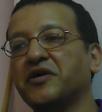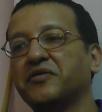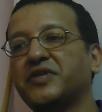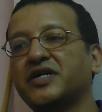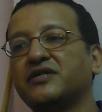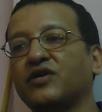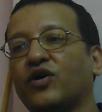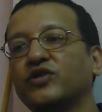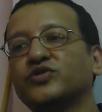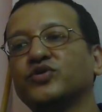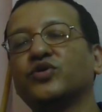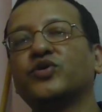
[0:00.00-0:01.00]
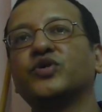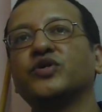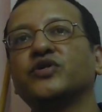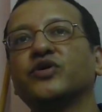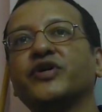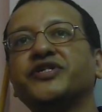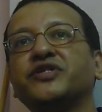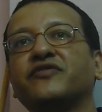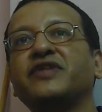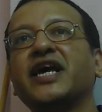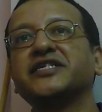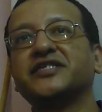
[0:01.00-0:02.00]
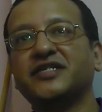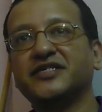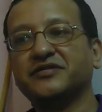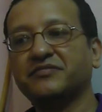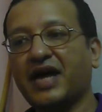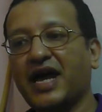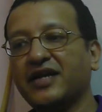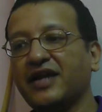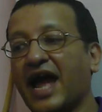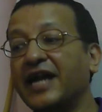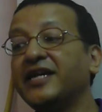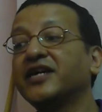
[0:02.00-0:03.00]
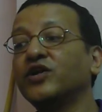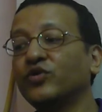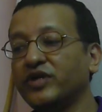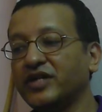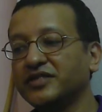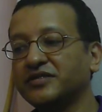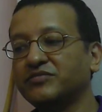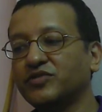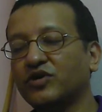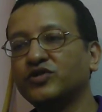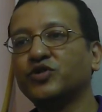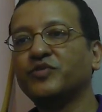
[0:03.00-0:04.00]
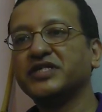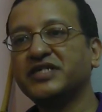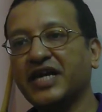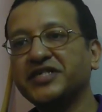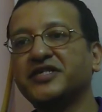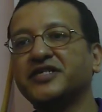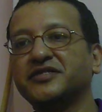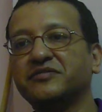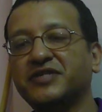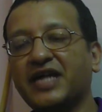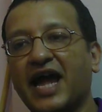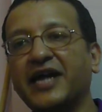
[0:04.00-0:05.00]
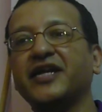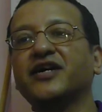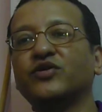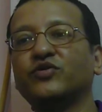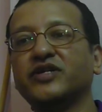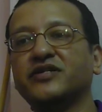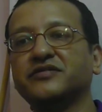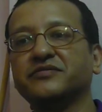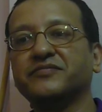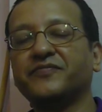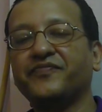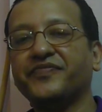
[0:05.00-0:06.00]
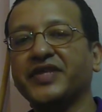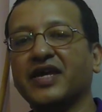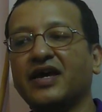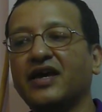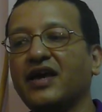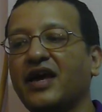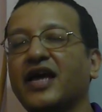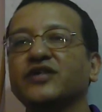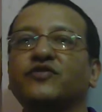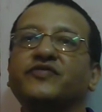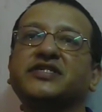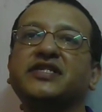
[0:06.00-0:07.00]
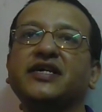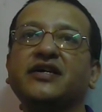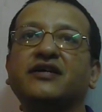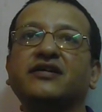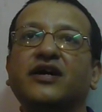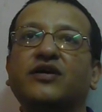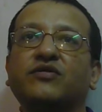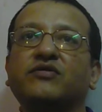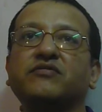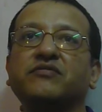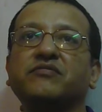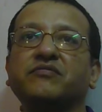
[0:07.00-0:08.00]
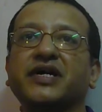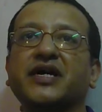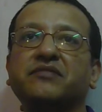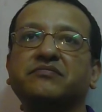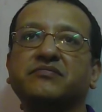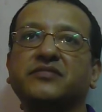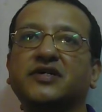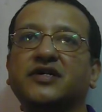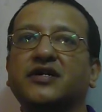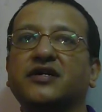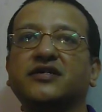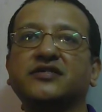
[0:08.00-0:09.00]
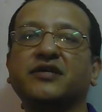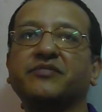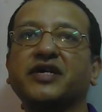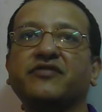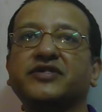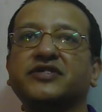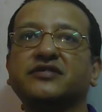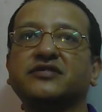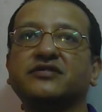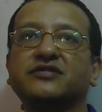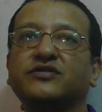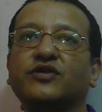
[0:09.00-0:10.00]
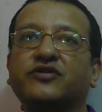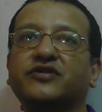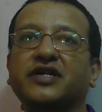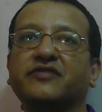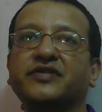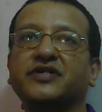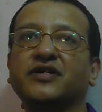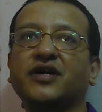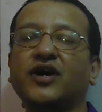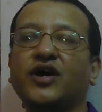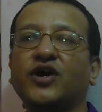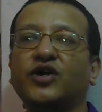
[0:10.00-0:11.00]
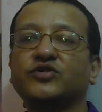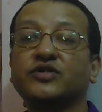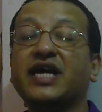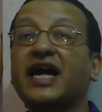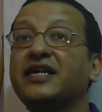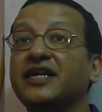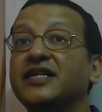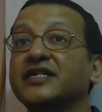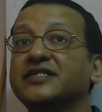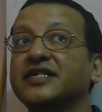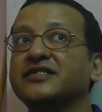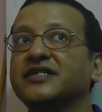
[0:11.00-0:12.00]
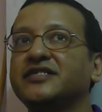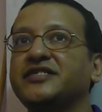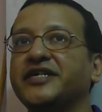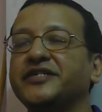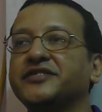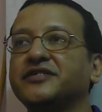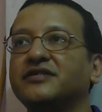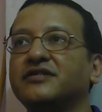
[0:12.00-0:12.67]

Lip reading: But also the question of nationalism and anti-colonialism, not so much nationalism, but anti-colonialism, has obviously now become something which is not relevant. So So that in a sense has changed.